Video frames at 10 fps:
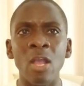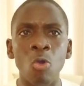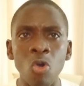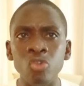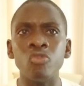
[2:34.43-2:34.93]
a
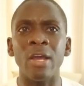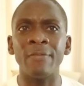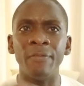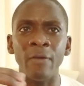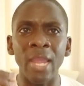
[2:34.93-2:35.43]

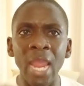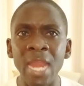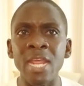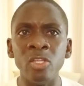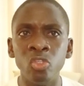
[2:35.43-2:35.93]
contract for
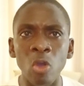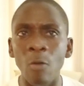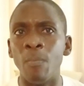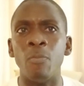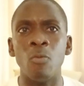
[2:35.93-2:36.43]
any
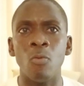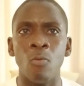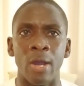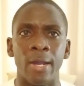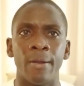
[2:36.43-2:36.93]
job
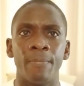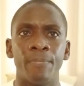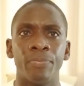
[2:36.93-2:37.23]
work,